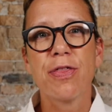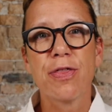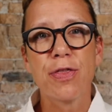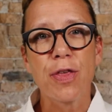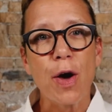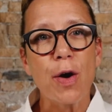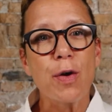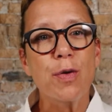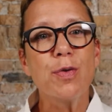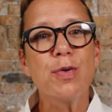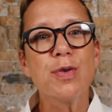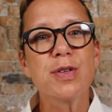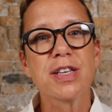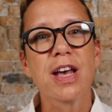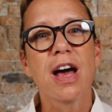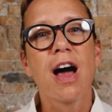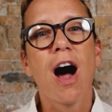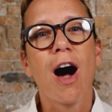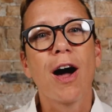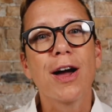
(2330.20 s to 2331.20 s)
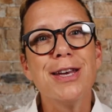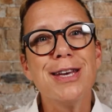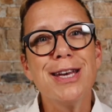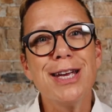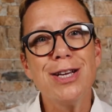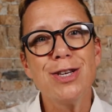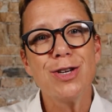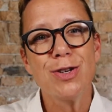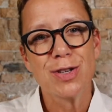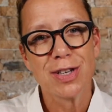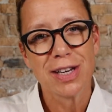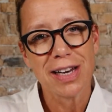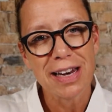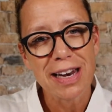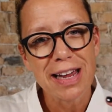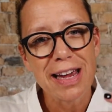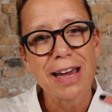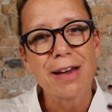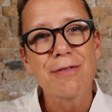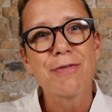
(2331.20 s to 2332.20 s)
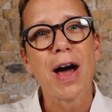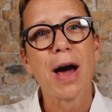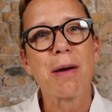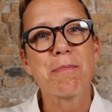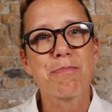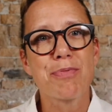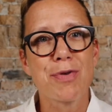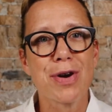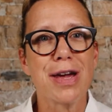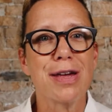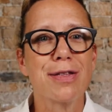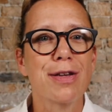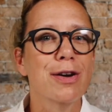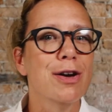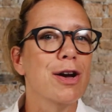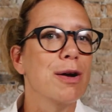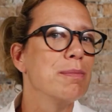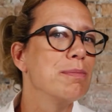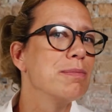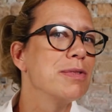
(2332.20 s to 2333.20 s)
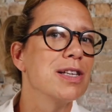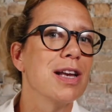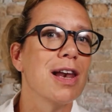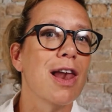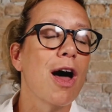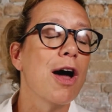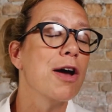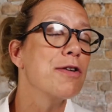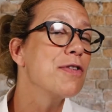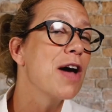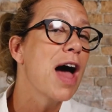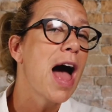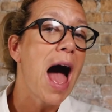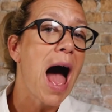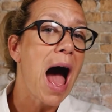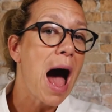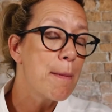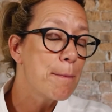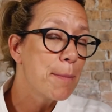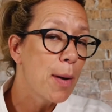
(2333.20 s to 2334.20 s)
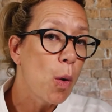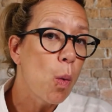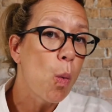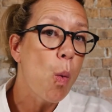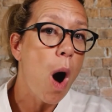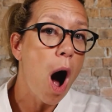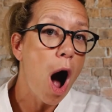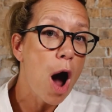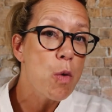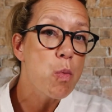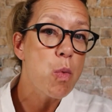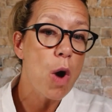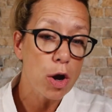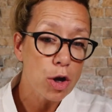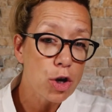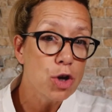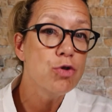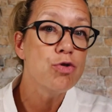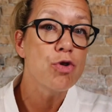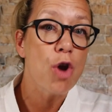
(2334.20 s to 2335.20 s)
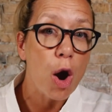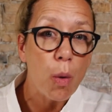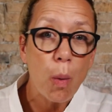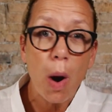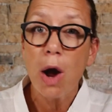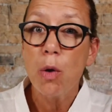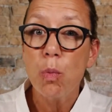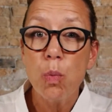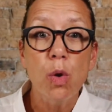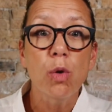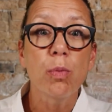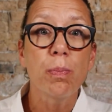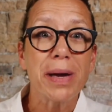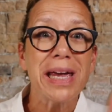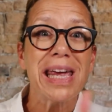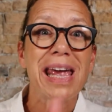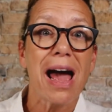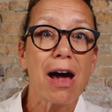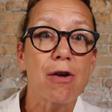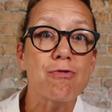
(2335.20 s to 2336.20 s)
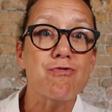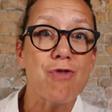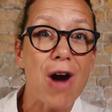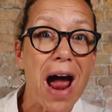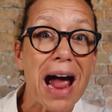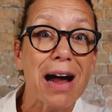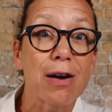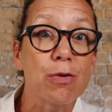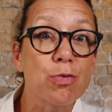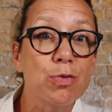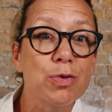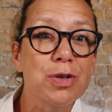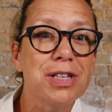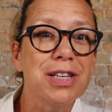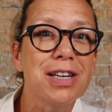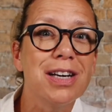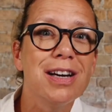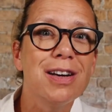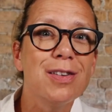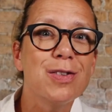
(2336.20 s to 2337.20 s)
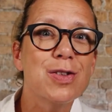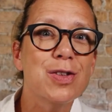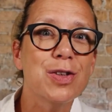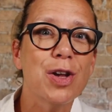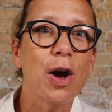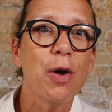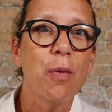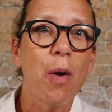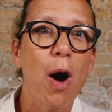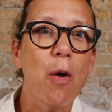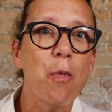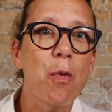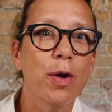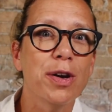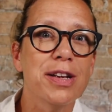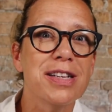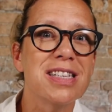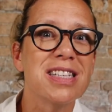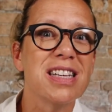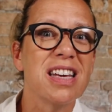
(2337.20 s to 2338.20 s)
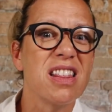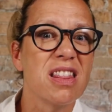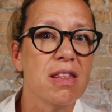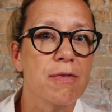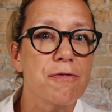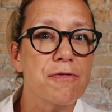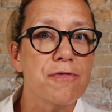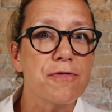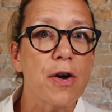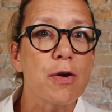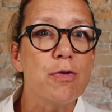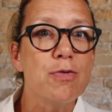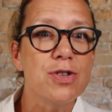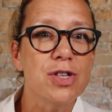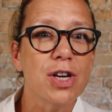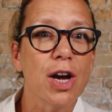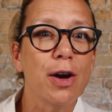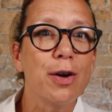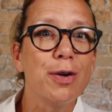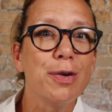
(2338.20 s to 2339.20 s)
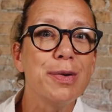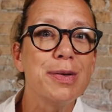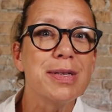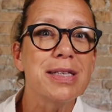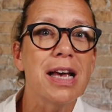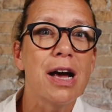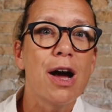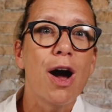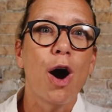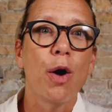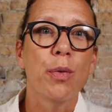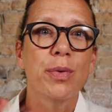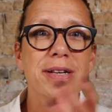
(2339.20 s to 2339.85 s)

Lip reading: those I need you to live and breathe and come to life. But I will be around, so I want to see the photos, I